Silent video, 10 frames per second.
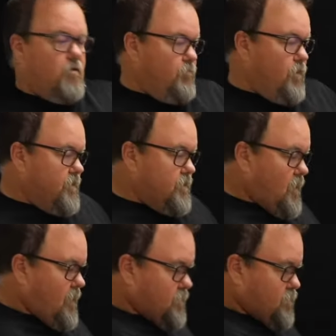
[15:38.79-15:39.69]
but
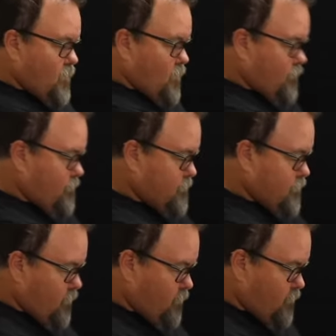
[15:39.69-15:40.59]
so
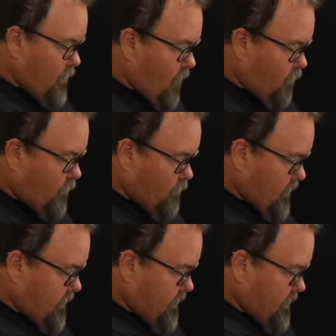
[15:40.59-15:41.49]
how we're
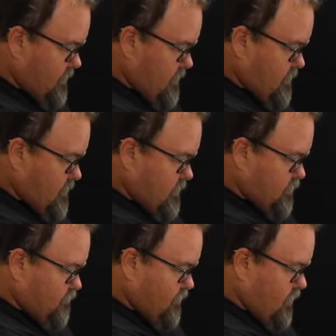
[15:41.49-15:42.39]
running it
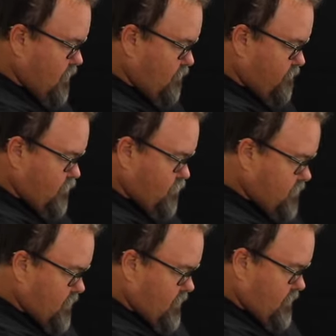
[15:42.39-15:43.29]
is video
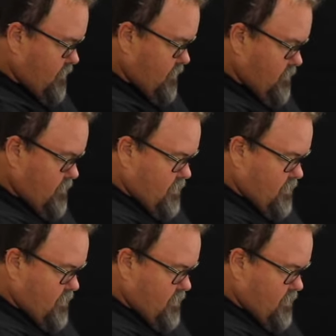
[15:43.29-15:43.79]
views here